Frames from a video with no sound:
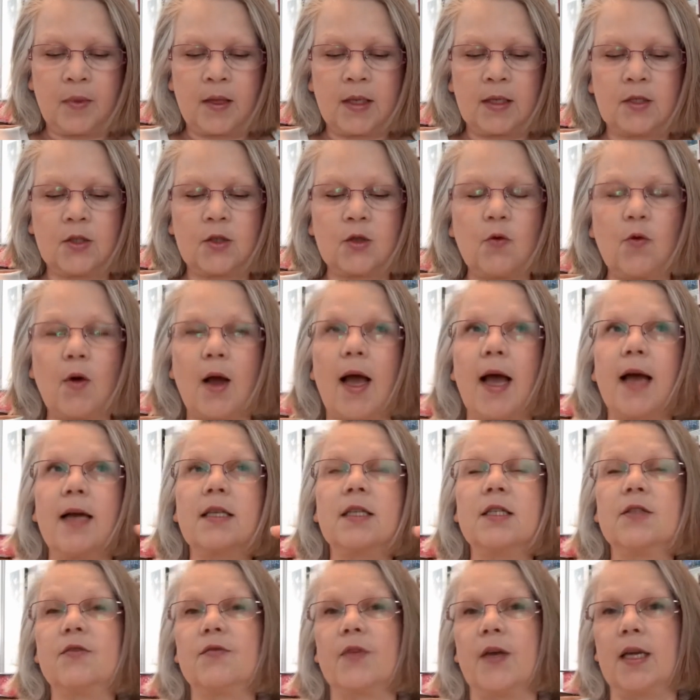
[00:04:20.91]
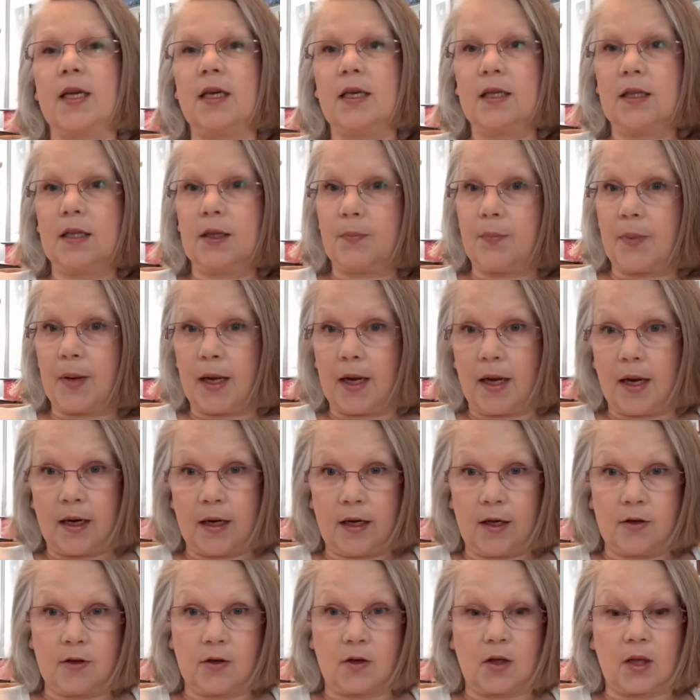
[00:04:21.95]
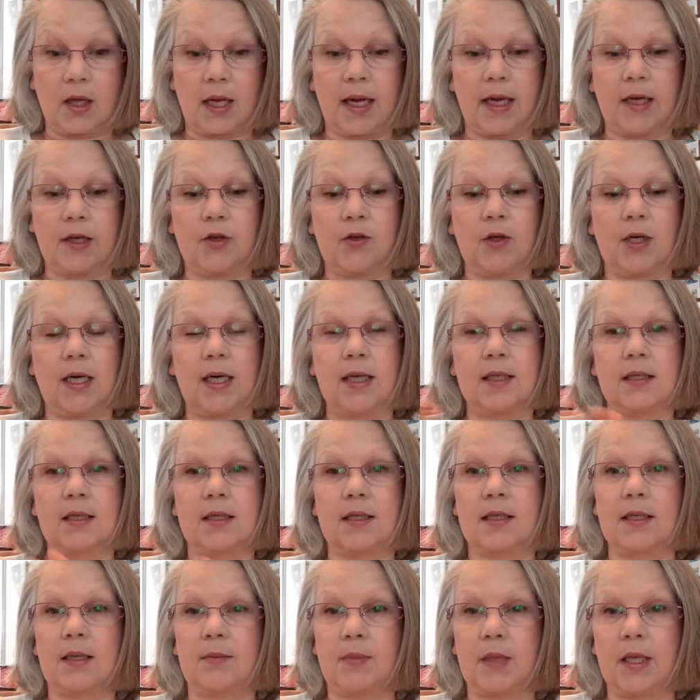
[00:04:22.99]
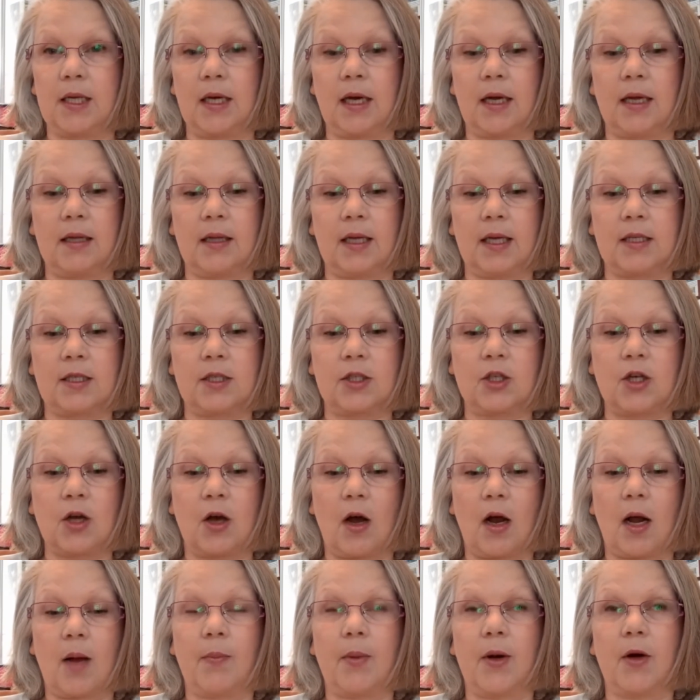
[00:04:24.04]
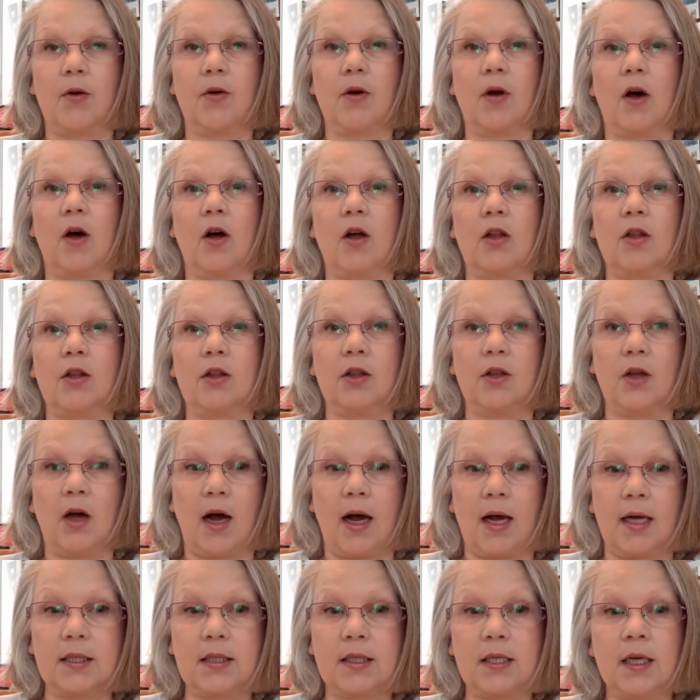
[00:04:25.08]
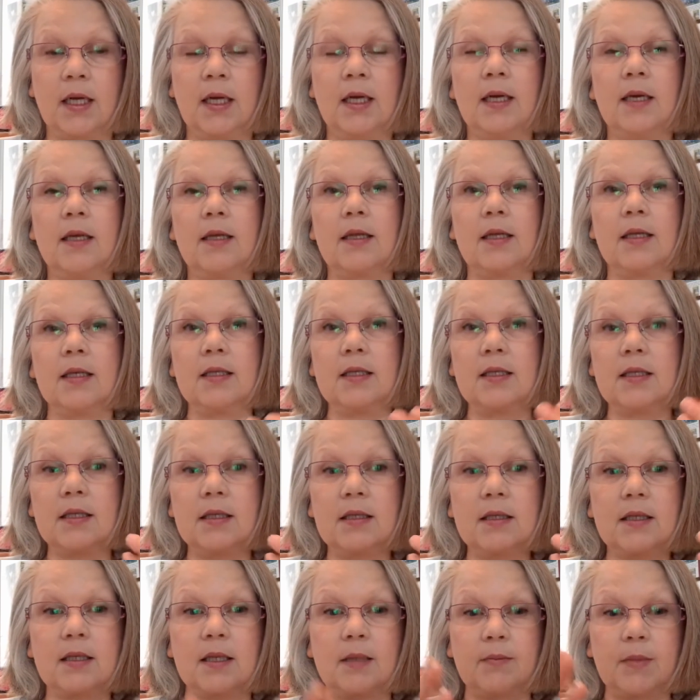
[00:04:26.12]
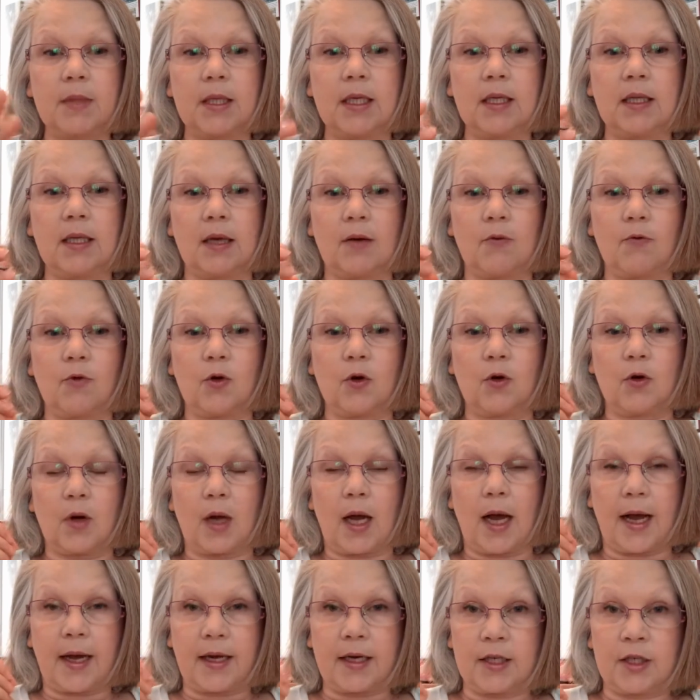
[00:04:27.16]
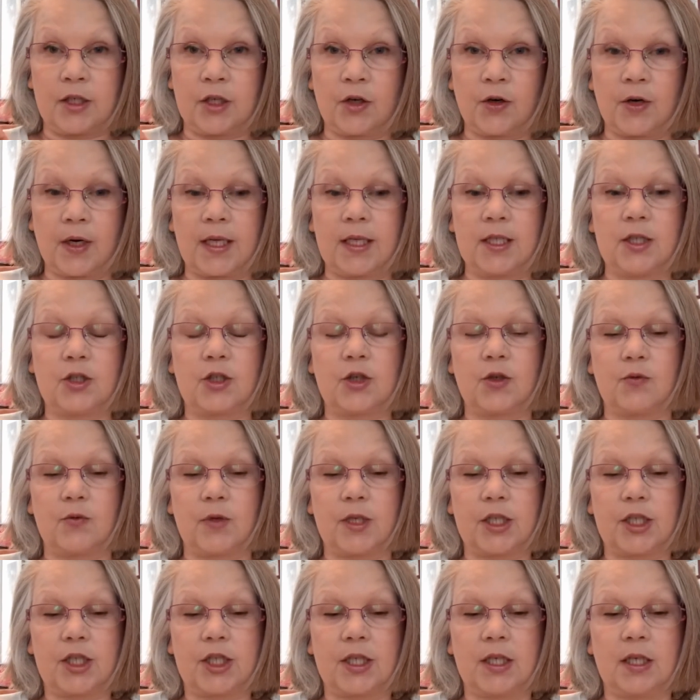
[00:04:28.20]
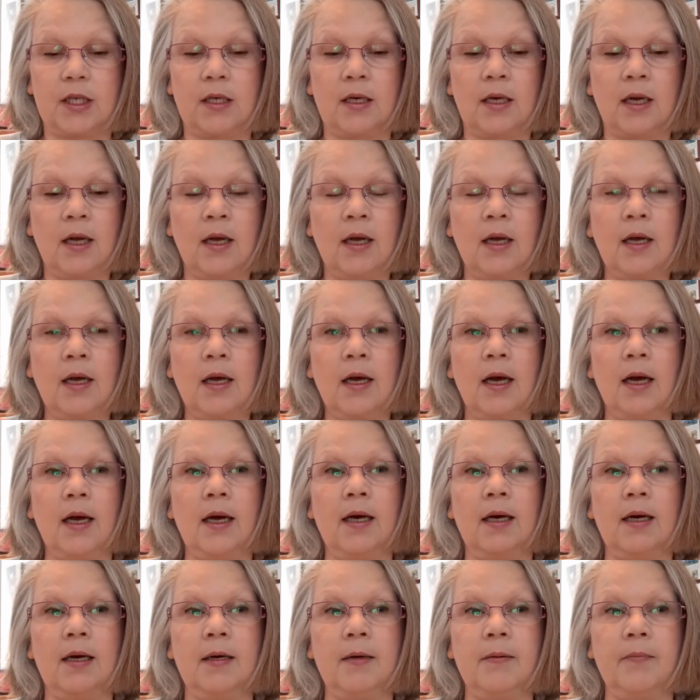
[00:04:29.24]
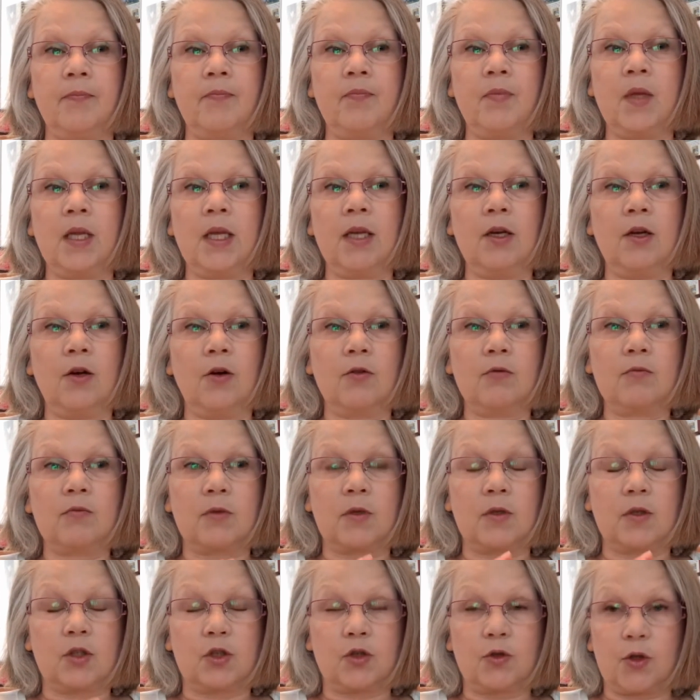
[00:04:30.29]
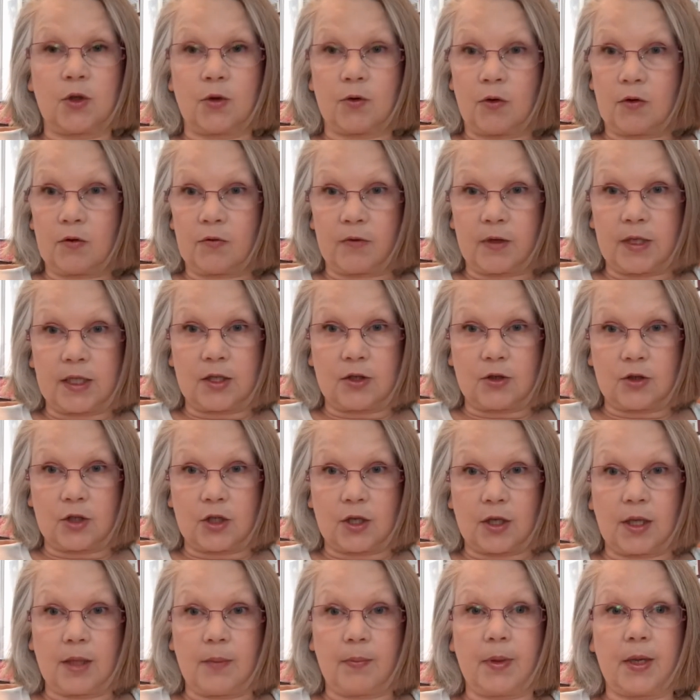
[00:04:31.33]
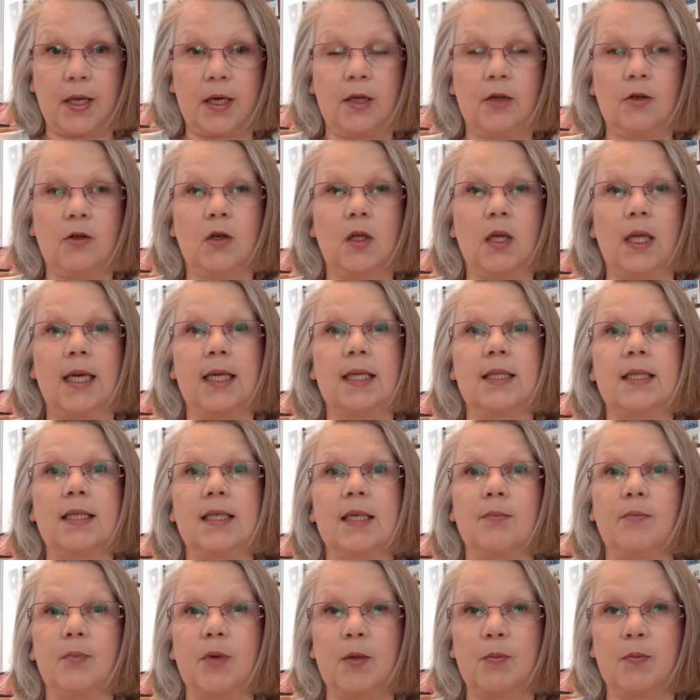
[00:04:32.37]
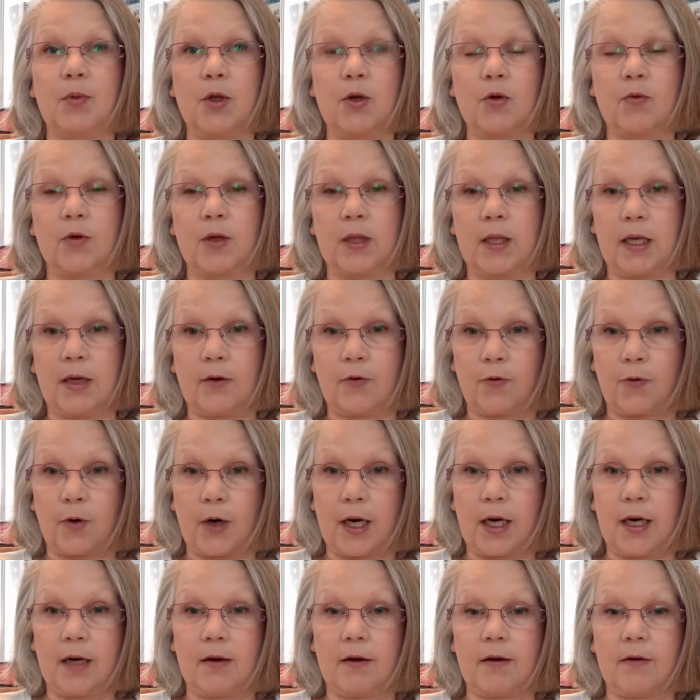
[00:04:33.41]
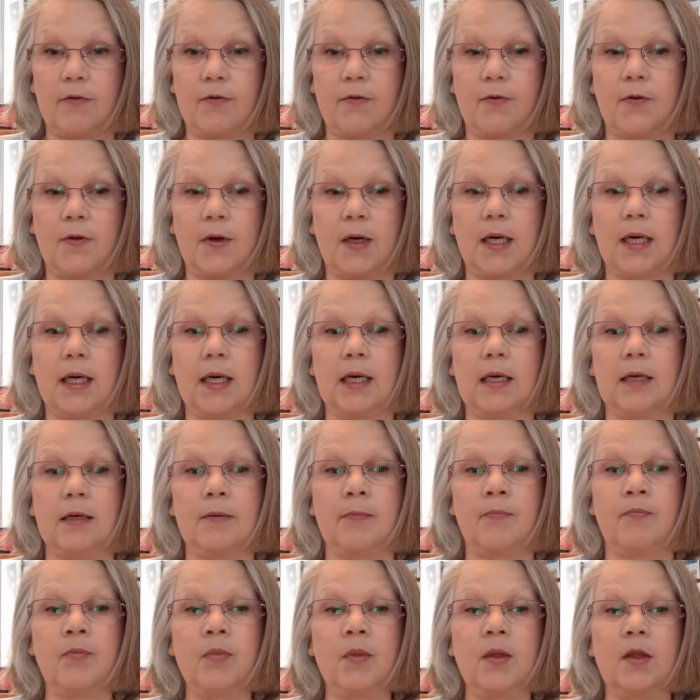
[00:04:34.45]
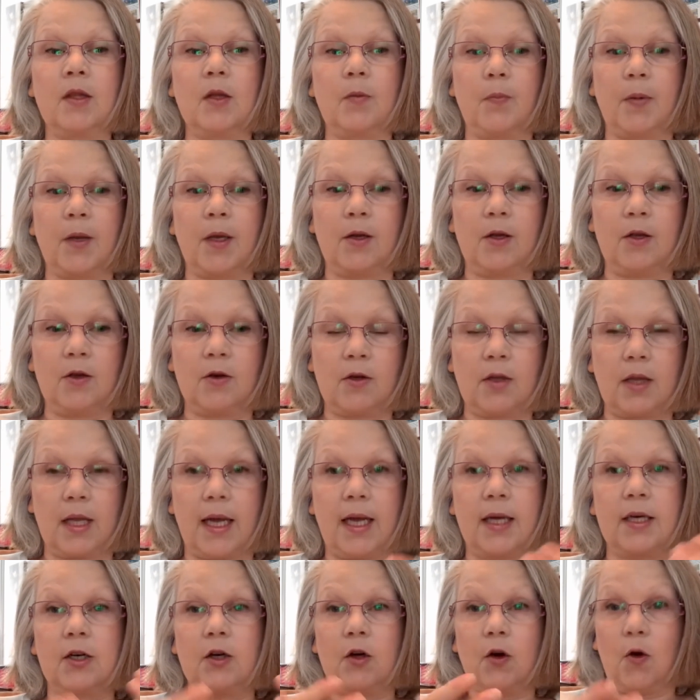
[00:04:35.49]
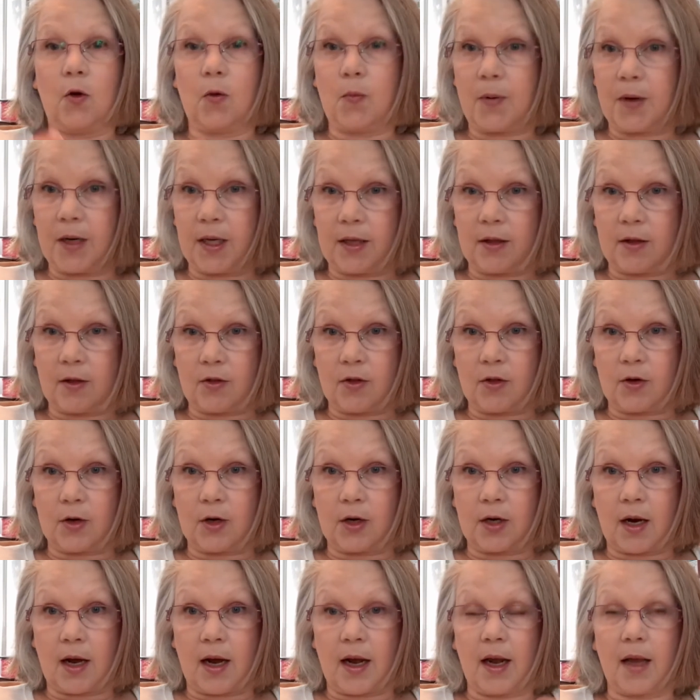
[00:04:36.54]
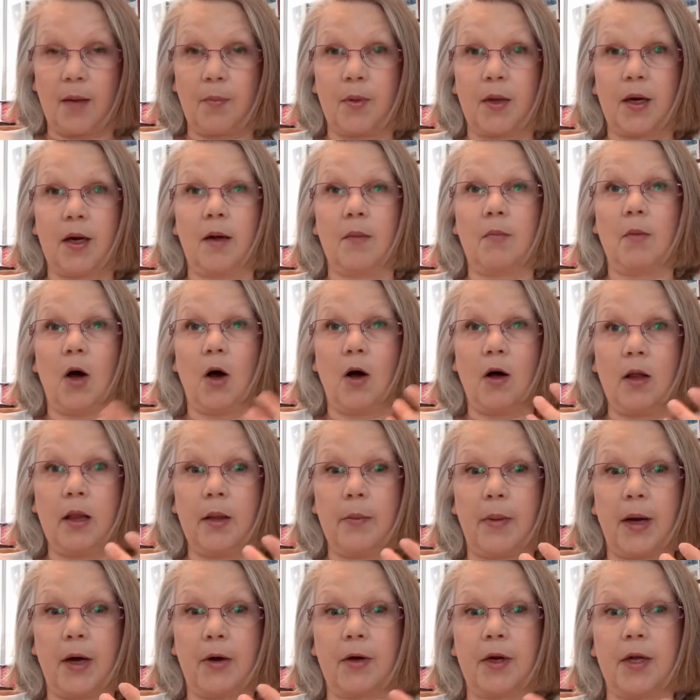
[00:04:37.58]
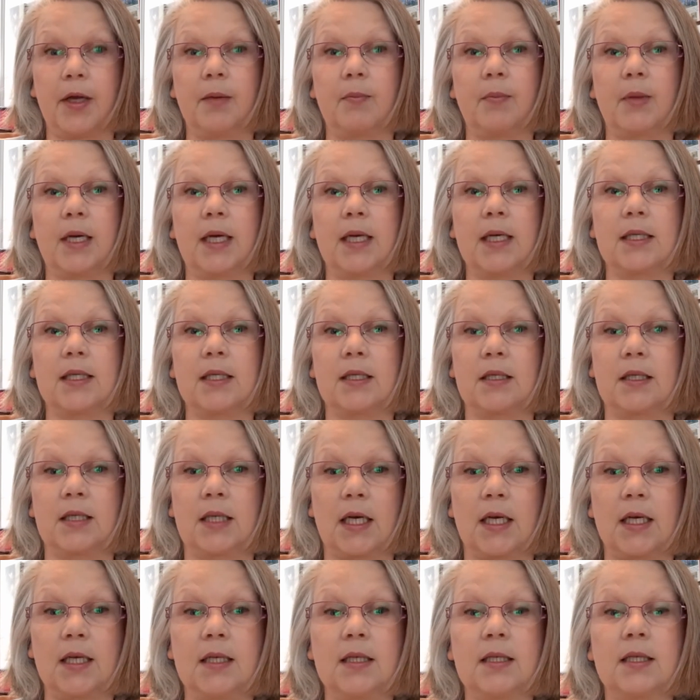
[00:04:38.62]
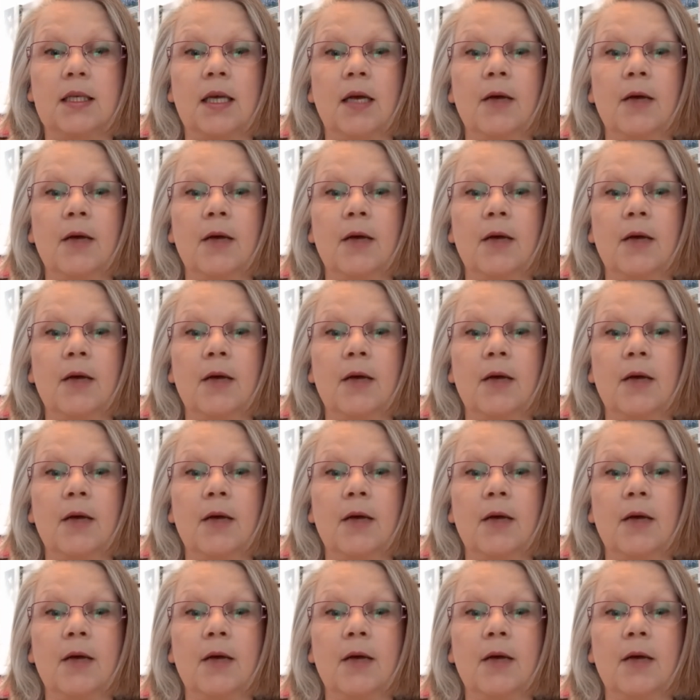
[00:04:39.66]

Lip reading: So activating the pineal gland, you guys, is something I like to talk about a lot. This is something that will heighten your intuition. You know, do your own research on the pineal gland. Some people are really afraid of the pineal gland and opening the third eye, but I'm all about it because it does